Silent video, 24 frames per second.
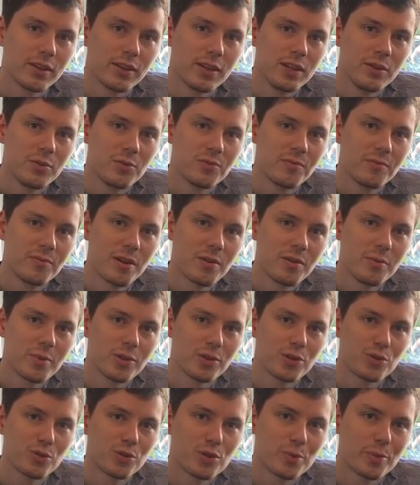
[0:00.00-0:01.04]
he was very
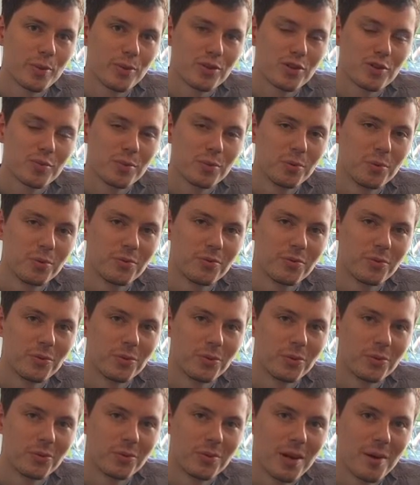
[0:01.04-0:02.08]
much responsible
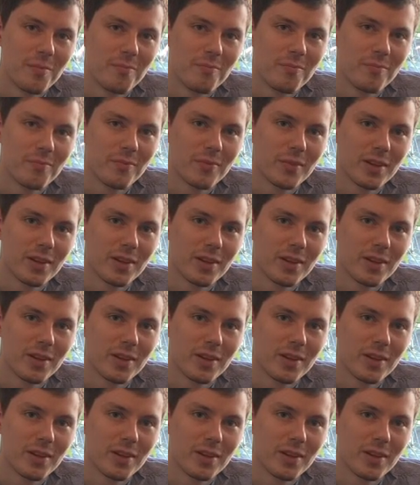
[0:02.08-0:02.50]
for, um,